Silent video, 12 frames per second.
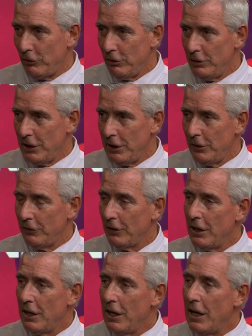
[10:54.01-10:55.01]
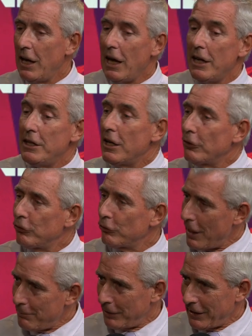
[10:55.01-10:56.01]
2 years are now
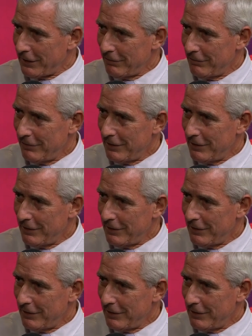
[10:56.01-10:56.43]
scrambling